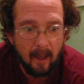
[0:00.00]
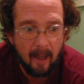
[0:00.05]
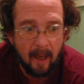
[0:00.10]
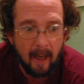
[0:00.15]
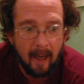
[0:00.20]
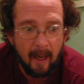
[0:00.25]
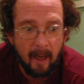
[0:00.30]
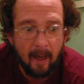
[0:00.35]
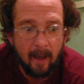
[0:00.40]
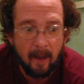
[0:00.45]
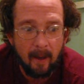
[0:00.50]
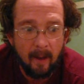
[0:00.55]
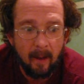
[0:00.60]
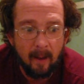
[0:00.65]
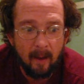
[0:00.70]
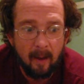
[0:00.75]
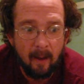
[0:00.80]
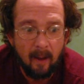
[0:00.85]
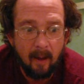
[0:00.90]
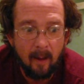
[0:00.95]
and
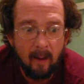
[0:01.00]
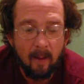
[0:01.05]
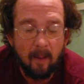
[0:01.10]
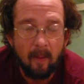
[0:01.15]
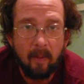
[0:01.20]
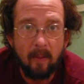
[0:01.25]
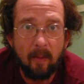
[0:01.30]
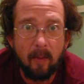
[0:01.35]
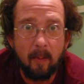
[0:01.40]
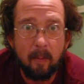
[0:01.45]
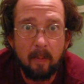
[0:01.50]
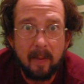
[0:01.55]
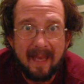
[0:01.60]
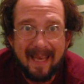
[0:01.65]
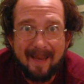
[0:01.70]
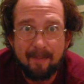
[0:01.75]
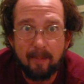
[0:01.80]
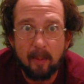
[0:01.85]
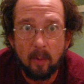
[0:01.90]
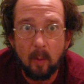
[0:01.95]
the
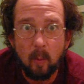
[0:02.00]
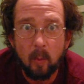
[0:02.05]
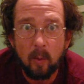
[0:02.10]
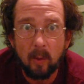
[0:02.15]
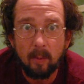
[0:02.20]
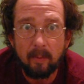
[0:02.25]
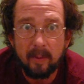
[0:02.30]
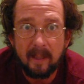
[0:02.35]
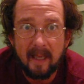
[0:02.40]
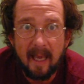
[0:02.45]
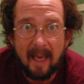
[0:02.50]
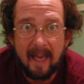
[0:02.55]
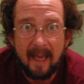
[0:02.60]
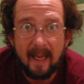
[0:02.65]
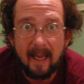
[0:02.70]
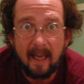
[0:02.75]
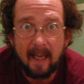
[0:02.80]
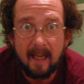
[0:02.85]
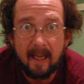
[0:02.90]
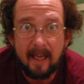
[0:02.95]
people will be
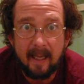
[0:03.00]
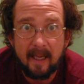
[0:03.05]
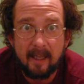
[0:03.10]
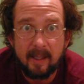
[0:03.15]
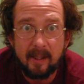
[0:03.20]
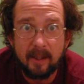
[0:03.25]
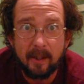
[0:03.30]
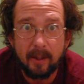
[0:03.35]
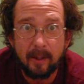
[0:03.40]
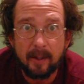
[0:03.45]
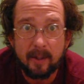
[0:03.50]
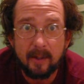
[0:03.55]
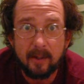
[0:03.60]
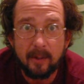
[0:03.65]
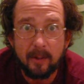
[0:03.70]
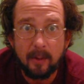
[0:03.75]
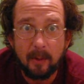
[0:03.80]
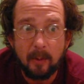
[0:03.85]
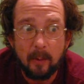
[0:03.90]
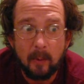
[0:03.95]
easier
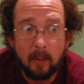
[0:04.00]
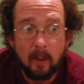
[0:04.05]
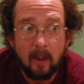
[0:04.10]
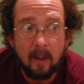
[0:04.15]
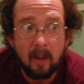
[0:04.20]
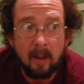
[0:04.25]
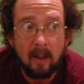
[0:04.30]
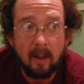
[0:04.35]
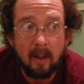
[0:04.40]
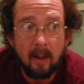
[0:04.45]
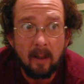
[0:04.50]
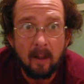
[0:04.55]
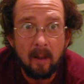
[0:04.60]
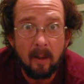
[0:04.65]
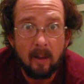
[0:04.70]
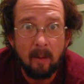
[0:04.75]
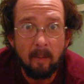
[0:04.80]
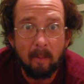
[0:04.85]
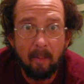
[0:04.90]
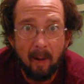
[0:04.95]
to
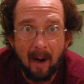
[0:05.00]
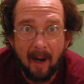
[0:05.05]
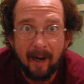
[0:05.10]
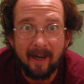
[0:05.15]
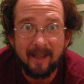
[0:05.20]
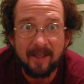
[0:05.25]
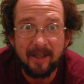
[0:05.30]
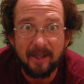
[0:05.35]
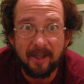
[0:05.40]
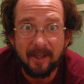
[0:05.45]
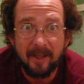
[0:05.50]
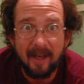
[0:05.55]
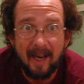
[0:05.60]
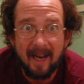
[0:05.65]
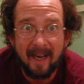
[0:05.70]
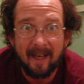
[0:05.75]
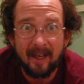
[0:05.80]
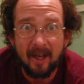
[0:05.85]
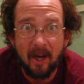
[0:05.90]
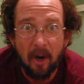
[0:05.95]
monitor
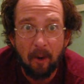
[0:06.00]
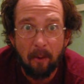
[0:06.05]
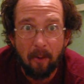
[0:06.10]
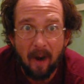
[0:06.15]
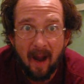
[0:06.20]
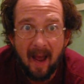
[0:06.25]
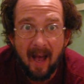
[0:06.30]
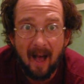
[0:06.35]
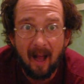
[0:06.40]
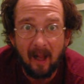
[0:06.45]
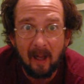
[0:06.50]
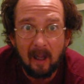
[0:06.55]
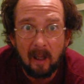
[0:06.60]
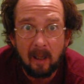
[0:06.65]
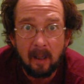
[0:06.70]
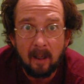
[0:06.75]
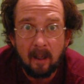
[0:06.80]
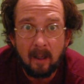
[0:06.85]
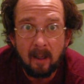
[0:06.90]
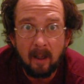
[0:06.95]
and
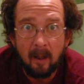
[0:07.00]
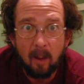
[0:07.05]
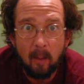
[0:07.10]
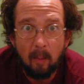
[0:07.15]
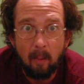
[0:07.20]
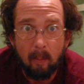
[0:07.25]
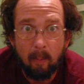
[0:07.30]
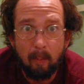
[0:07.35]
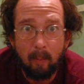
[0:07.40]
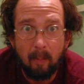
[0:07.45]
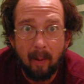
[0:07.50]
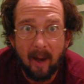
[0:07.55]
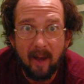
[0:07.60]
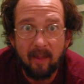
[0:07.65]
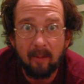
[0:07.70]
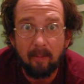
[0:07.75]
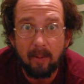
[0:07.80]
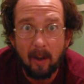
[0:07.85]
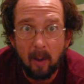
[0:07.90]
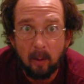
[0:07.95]
corral
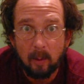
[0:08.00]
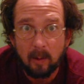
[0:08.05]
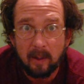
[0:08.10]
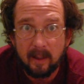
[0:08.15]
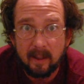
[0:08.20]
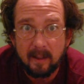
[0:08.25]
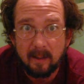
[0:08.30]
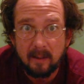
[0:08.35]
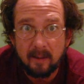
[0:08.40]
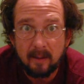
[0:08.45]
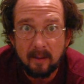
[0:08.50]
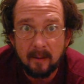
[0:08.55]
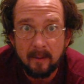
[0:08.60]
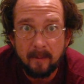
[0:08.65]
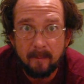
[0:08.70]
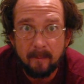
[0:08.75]
by the police.